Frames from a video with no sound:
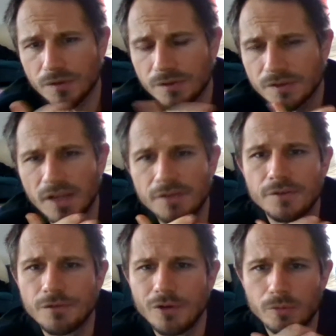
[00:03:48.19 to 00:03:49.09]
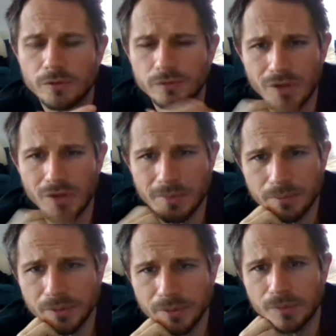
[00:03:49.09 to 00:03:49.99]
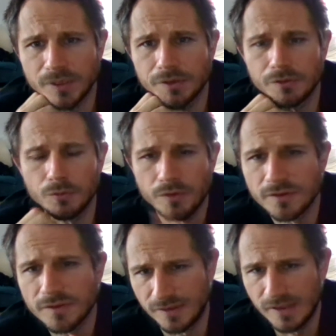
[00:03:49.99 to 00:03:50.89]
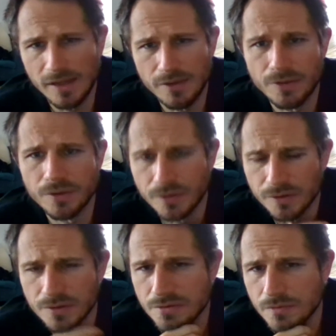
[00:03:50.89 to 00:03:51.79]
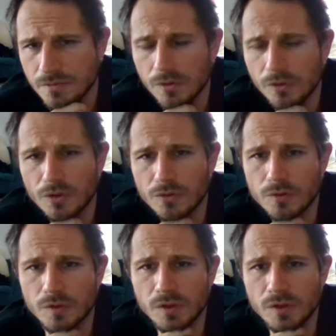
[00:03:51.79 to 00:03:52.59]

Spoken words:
has a form of drama, but it wasn't staged, by